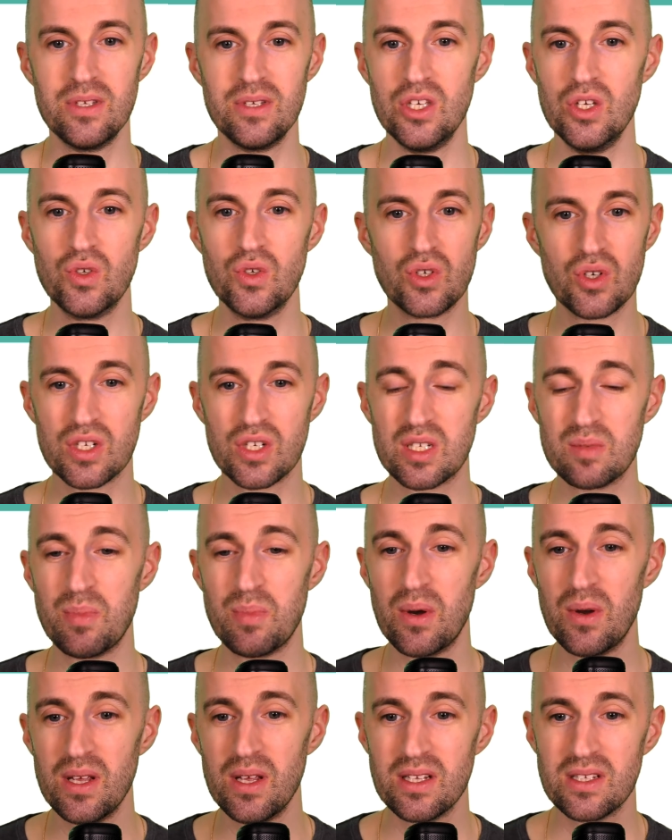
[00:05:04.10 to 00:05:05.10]
user
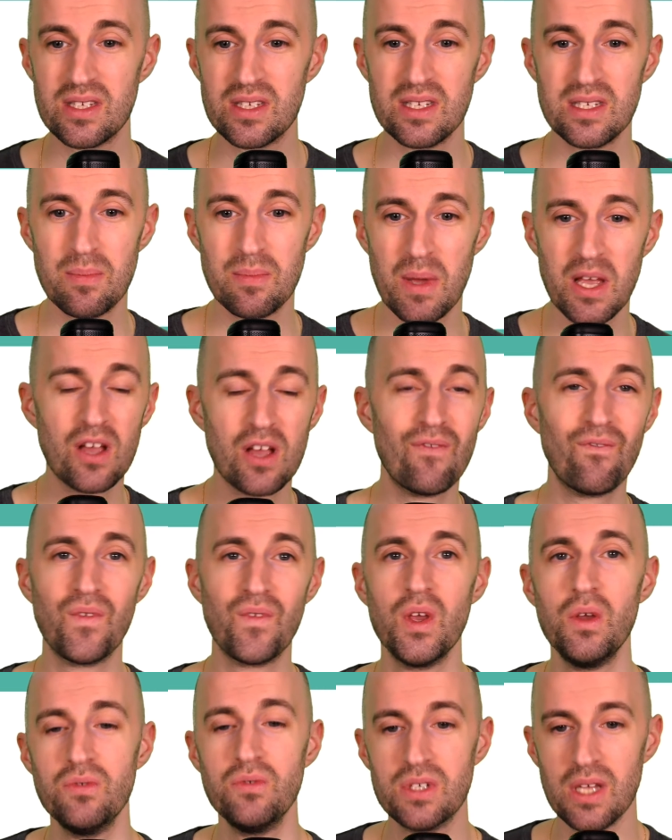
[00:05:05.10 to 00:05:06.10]
experience is a bit
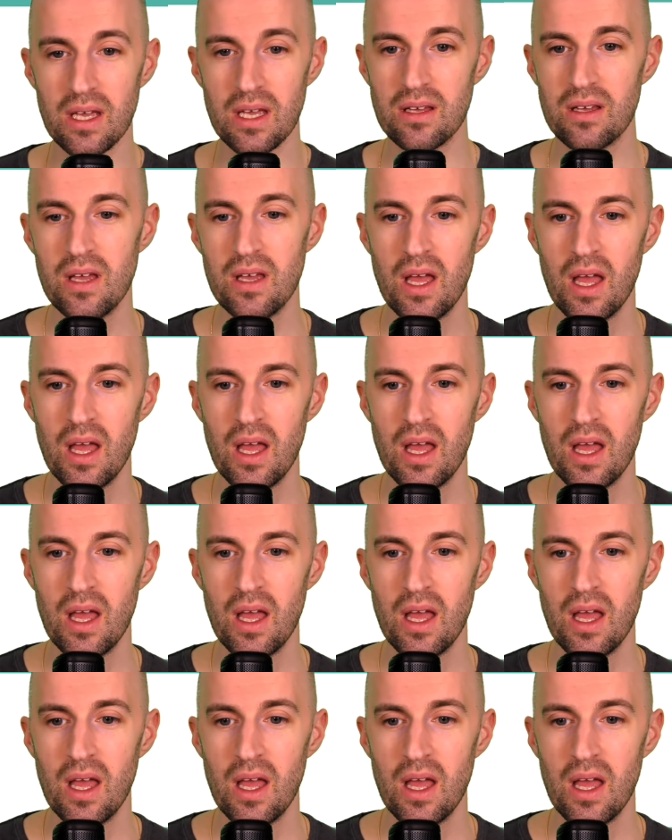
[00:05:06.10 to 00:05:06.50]
confusing.